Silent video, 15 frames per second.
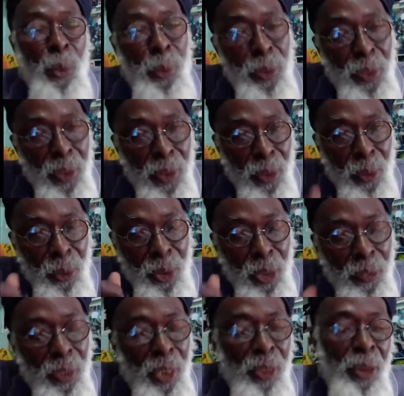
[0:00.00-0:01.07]
Within the code
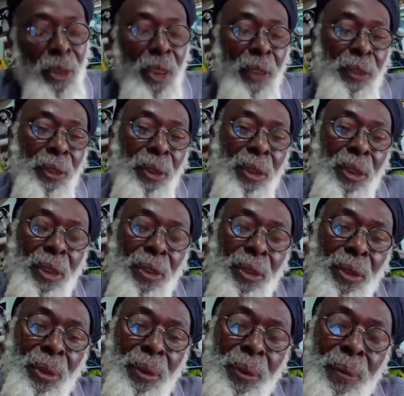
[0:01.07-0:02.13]
of conduct, you have certain things
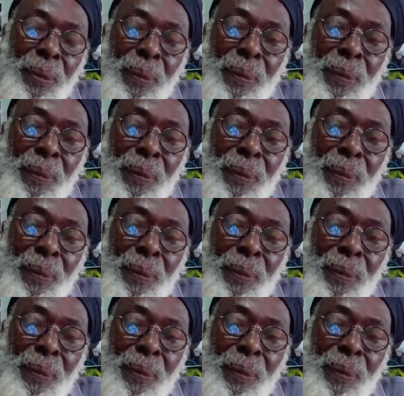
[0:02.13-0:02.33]
to do.